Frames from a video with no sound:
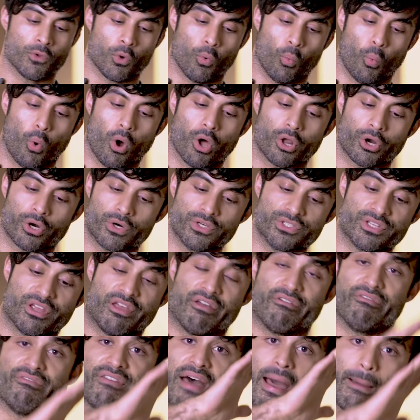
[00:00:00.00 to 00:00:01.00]
water is
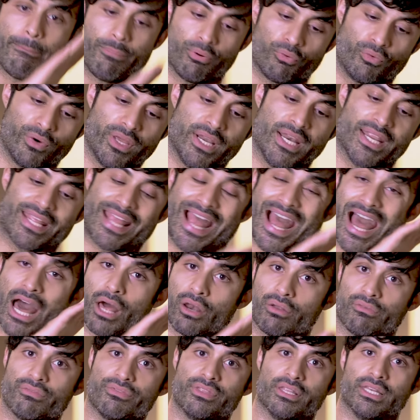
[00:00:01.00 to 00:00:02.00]
evaporating
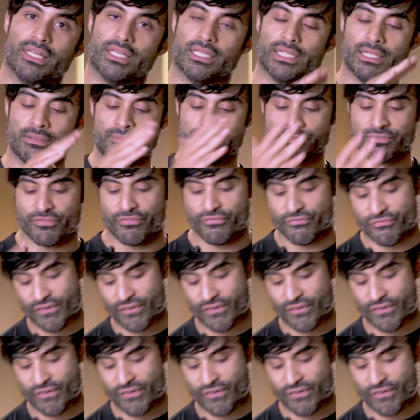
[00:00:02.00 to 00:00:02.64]
out of the leaves